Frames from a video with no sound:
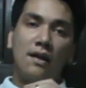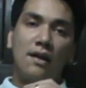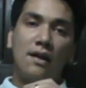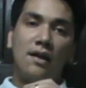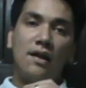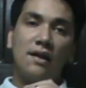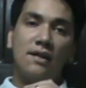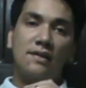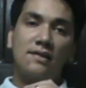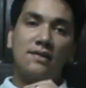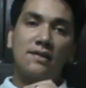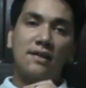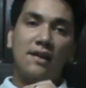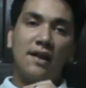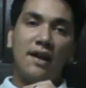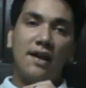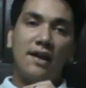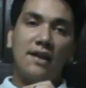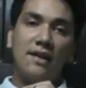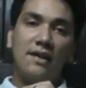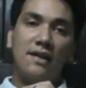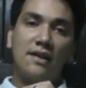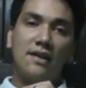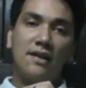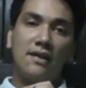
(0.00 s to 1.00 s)
it's
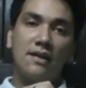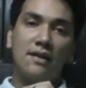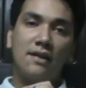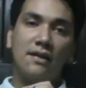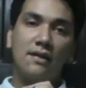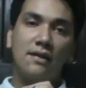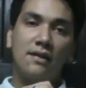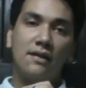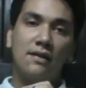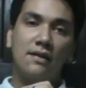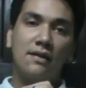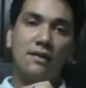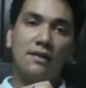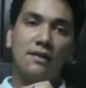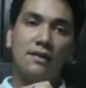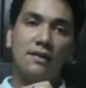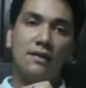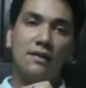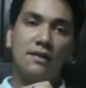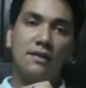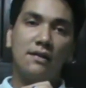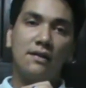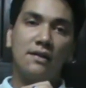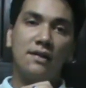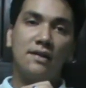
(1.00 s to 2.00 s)
like
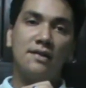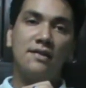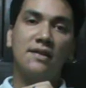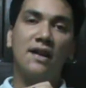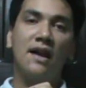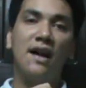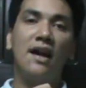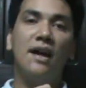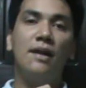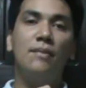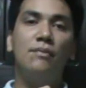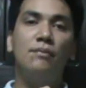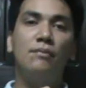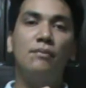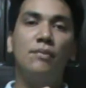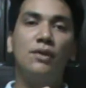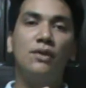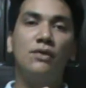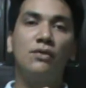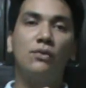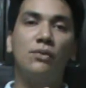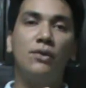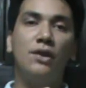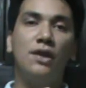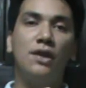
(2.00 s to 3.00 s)
the time
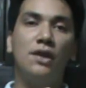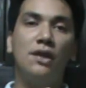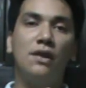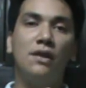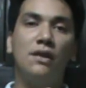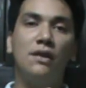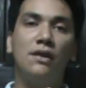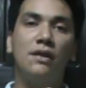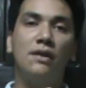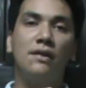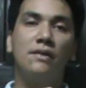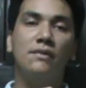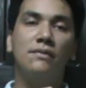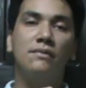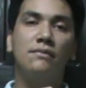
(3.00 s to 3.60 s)
between,